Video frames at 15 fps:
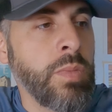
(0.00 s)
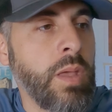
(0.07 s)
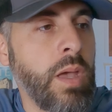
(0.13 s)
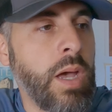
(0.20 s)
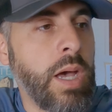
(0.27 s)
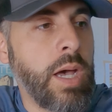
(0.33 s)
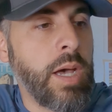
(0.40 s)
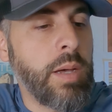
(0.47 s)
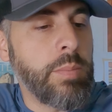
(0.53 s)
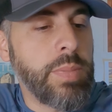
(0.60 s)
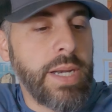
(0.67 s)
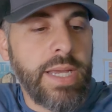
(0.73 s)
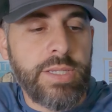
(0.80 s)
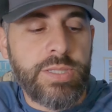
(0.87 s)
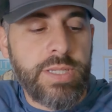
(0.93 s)

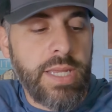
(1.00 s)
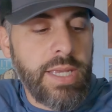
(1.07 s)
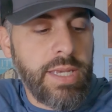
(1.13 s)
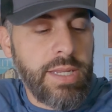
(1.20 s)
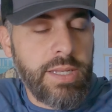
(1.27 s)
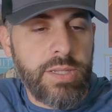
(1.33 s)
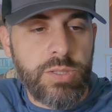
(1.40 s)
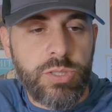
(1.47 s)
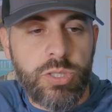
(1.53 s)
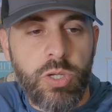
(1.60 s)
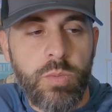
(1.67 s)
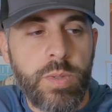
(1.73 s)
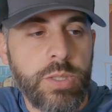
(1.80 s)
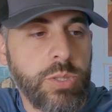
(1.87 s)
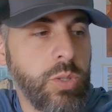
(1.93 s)
But I stayed
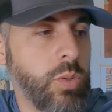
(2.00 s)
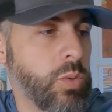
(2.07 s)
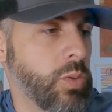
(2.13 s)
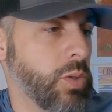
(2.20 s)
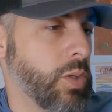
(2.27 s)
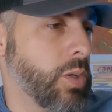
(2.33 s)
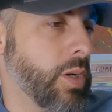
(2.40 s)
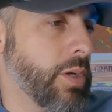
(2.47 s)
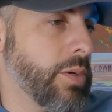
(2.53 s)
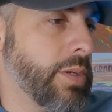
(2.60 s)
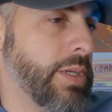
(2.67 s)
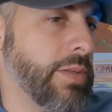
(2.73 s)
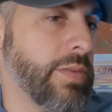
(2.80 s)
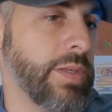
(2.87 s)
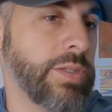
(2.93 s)
so much cooler
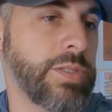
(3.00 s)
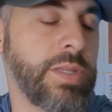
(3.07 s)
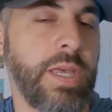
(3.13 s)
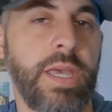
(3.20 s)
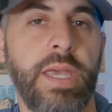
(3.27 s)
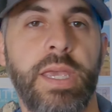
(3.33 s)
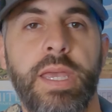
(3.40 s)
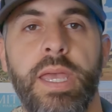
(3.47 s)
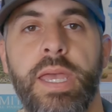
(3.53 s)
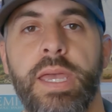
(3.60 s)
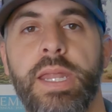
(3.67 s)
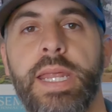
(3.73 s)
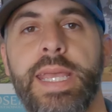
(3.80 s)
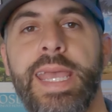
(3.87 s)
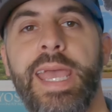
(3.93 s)
underneath this thing,
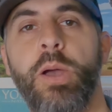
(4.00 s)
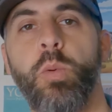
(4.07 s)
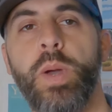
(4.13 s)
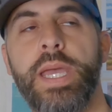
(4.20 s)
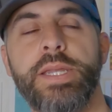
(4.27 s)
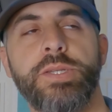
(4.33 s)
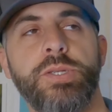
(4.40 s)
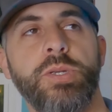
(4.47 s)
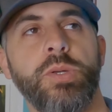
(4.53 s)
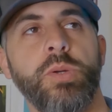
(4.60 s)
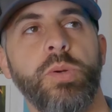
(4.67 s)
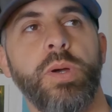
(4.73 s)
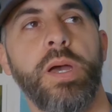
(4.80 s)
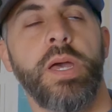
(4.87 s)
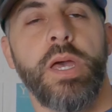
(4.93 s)
and I can't wait to